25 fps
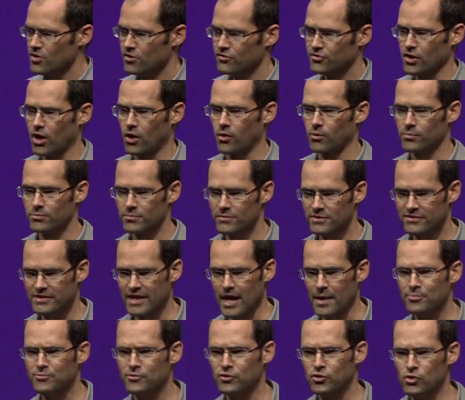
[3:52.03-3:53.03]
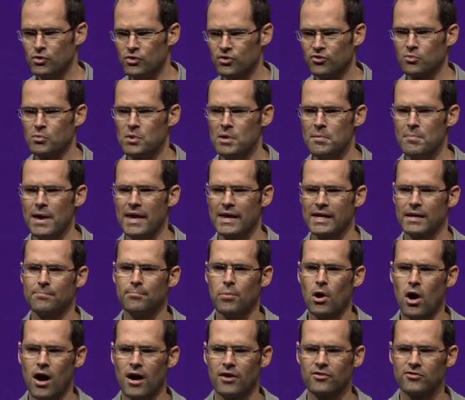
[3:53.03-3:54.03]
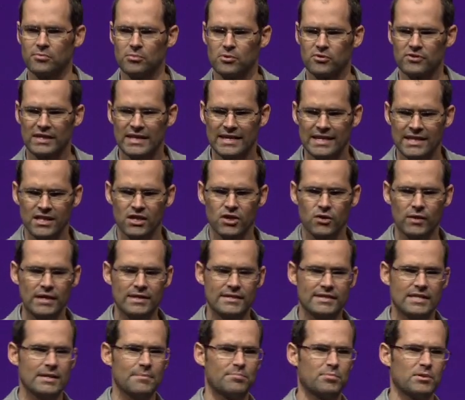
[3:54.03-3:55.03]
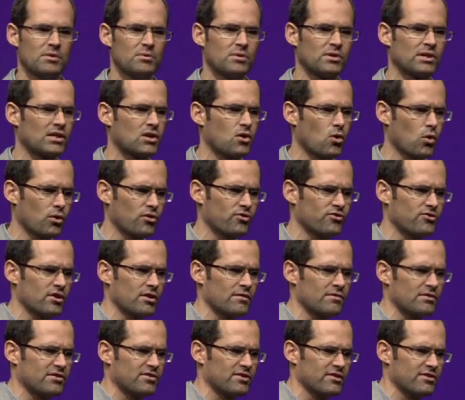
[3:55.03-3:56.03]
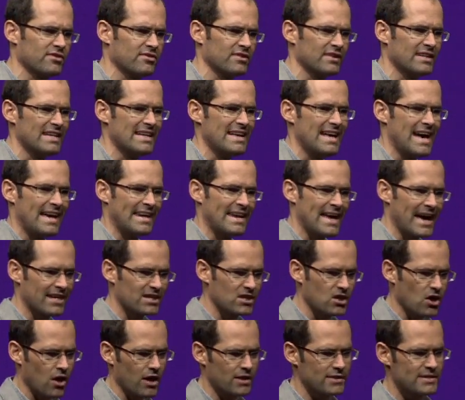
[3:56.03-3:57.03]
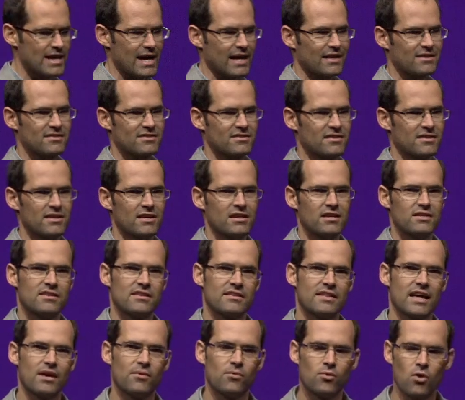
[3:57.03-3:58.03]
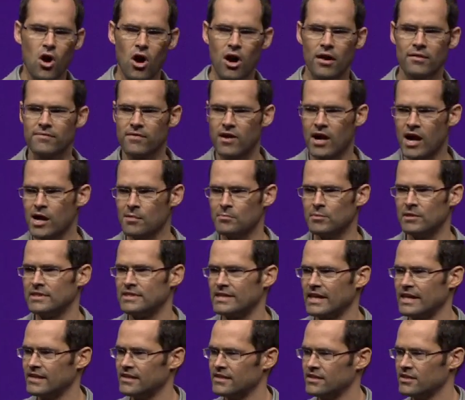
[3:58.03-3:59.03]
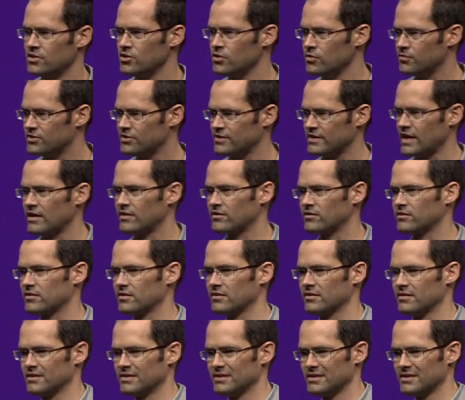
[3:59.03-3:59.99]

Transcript: So step two is we make it possible to integrate deeply with the core services and add context to that raw environment data that you've sensed.